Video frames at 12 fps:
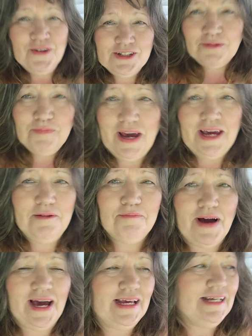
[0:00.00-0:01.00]
which made
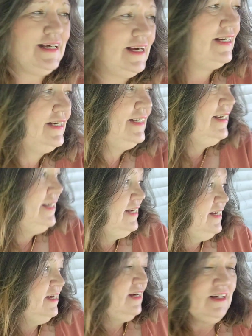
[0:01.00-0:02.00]
my
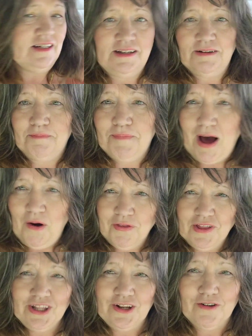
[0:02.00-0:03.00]
mouth
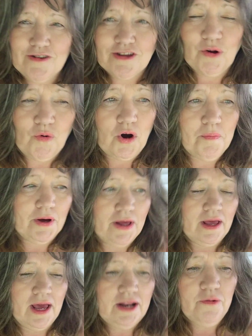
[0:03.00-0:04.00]
a little sore.
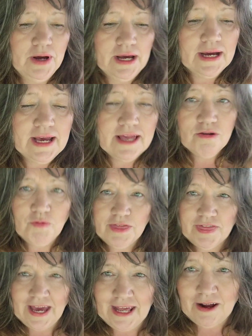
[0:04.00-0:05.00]
But anyway, I guess with
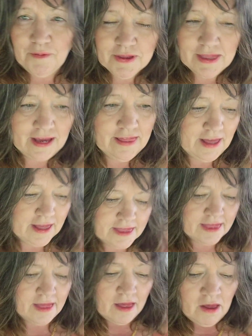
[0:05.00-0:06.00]
that, I'll say
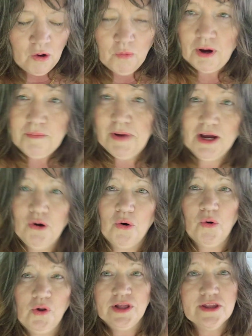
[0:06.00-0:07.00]
this. What my
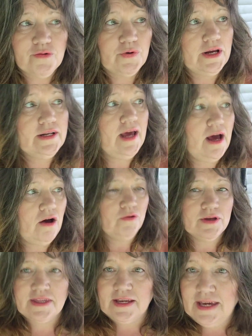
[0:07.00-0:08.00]
goal is right now
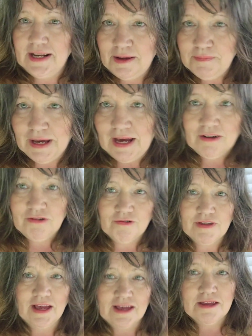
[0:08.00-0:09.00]
is to get on my
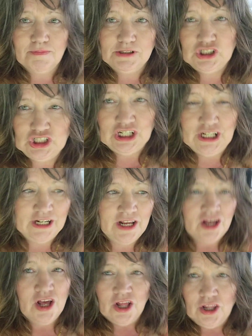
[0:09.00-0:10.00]
exercise machine
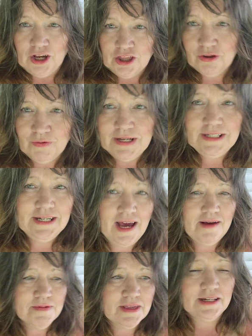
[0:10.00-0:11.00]
like three
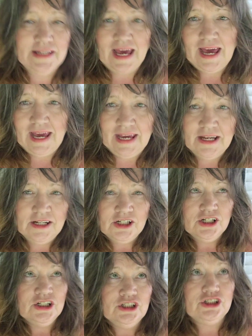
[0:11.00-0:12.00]
times a day,
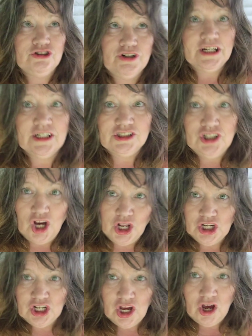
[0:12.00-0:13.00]
to drink a
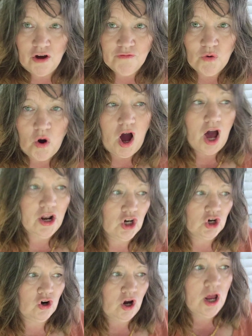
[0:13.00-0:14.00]
ton of
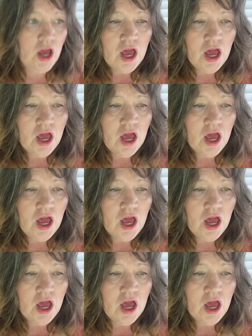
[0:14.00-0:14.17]
water,